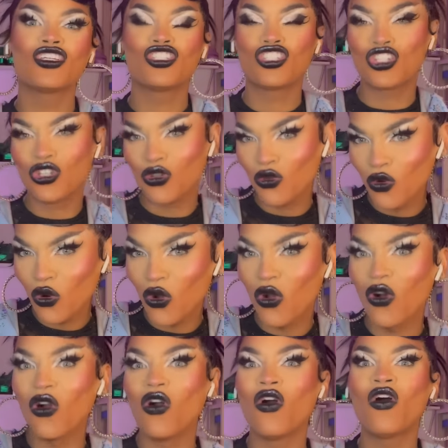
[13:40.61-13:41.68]

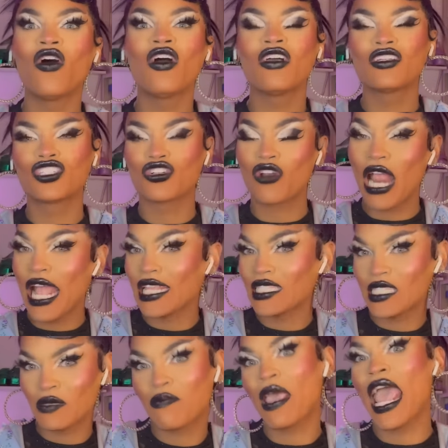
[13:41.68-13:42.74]
tulle,
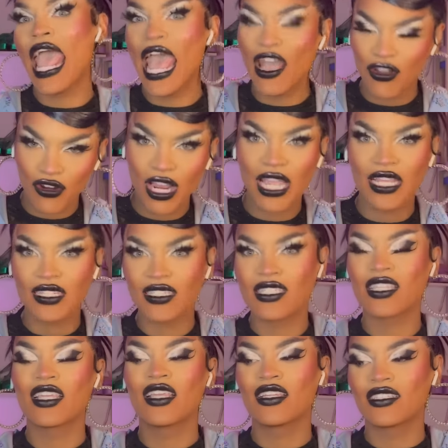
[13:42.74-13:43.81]
transparent,